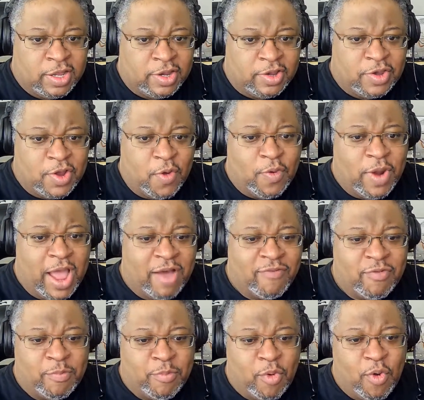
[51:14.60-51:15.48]
don't
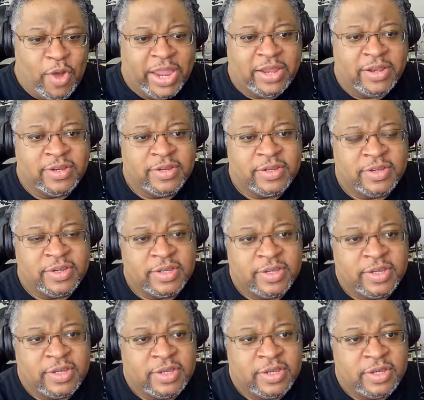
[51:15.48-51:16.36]
have a point,
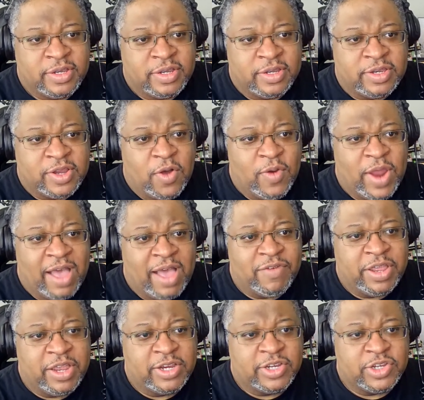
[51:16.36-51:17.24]
don't have
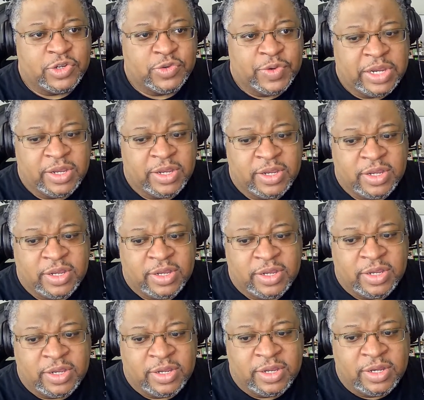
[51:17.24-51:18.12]
a history,
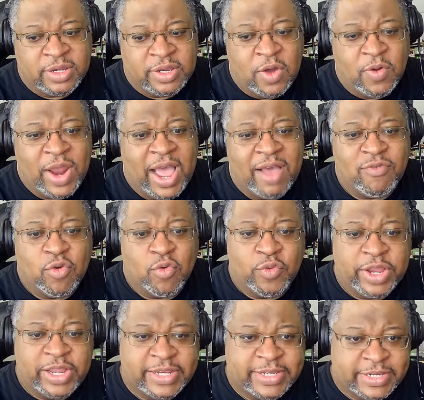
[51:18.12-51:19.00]
don't have a
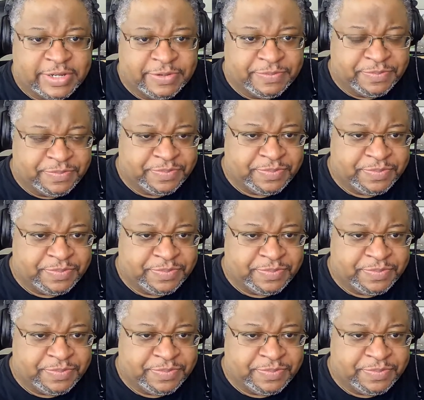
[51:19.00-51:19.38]
reason.